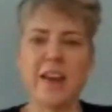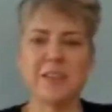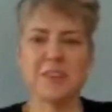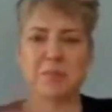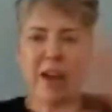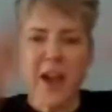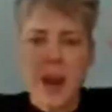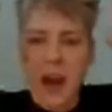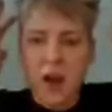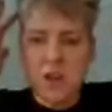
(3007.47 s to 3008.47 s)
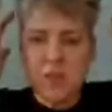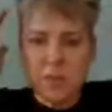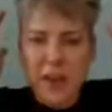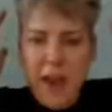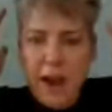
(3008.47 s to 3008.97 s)
And I was like, my hair, it's
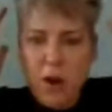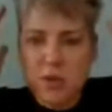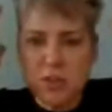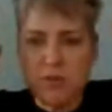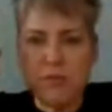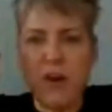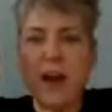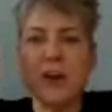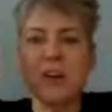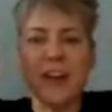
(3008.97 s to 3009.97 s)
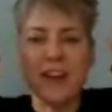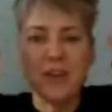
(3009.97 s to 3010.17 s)
like my hair was on fire.